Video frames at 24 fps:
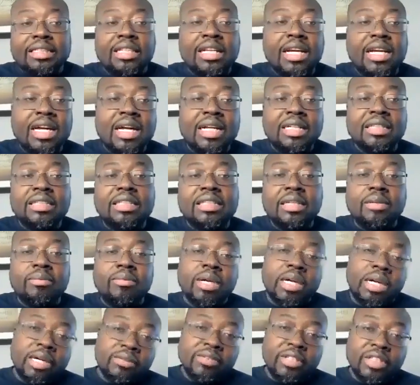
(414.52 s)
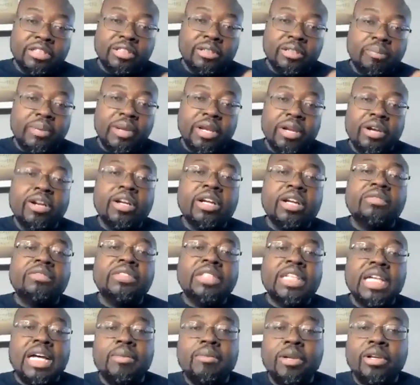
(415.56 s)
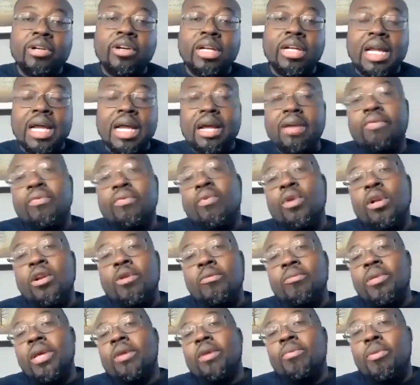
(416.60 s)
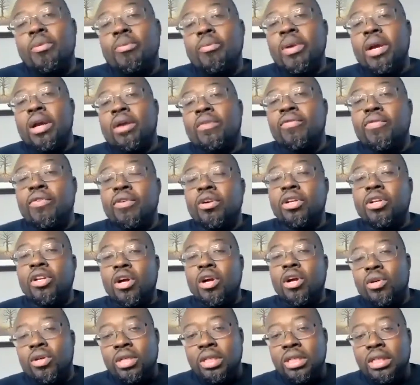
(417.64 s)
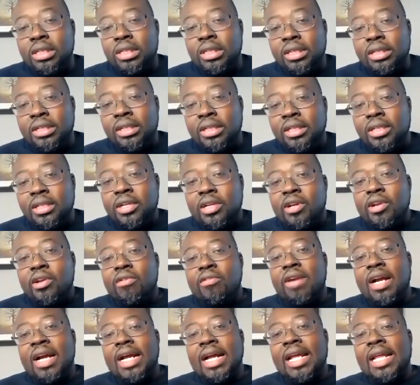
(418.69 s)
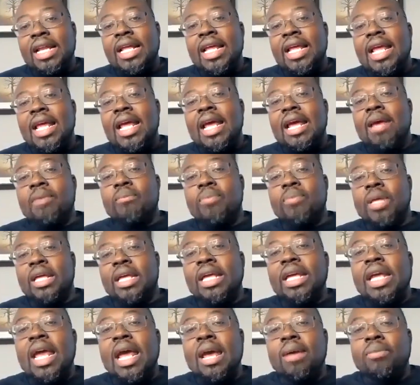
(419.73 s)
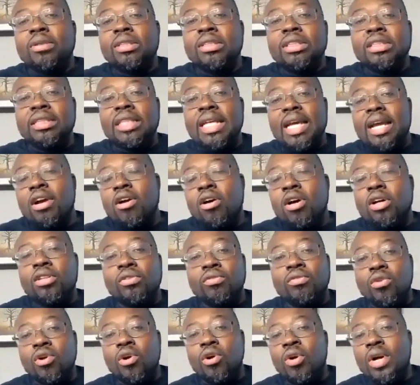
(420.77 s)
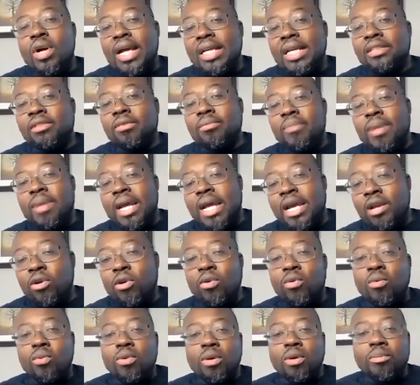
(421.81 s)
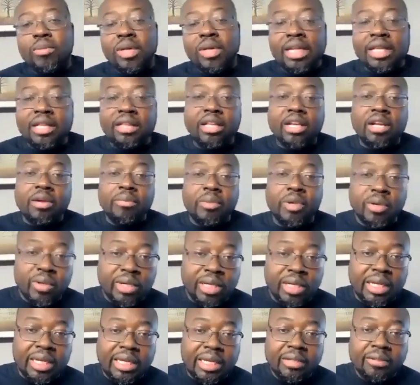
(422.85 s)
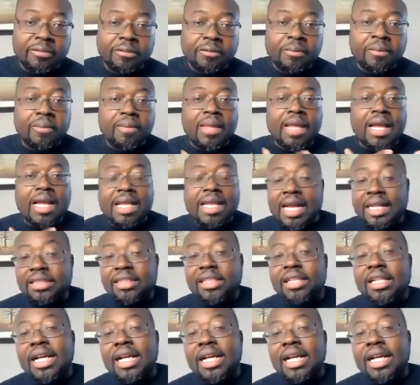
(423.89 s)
this concept of there's a period of time in your life when you're being prepared for adulthood, right? And being able to take on the role as a man or woman in the community. And